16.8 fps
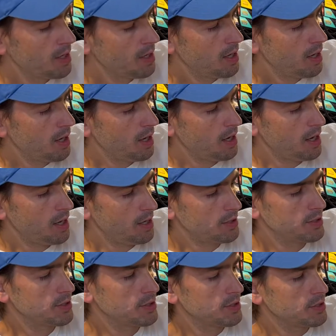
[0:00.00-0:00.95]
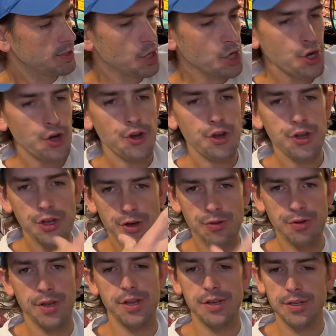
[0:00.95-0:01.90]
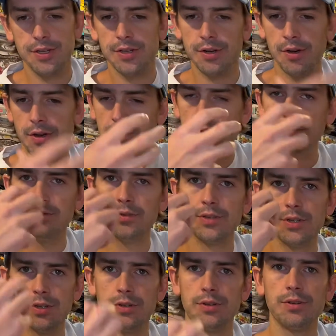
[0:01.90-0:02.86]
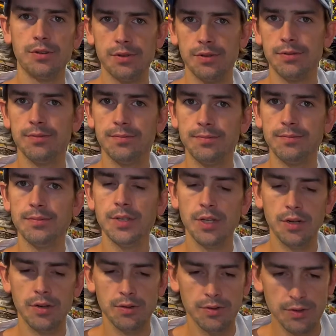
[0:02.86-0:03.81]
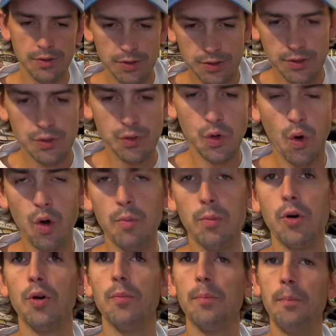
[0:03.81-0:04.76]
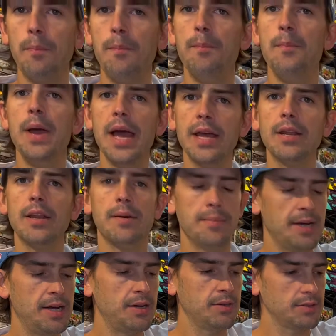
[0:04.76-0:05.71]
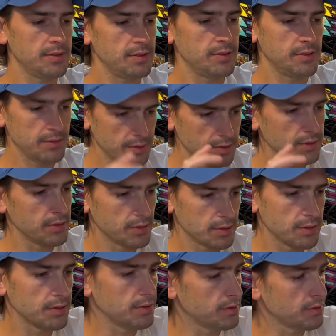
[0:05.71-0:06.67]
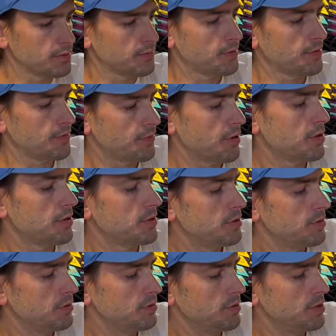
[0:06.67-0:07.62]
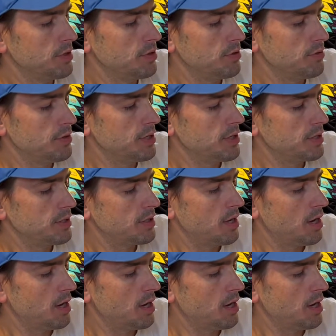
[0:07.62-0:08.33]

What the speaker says: Your unit, so your, normal bet amount referred to the unit.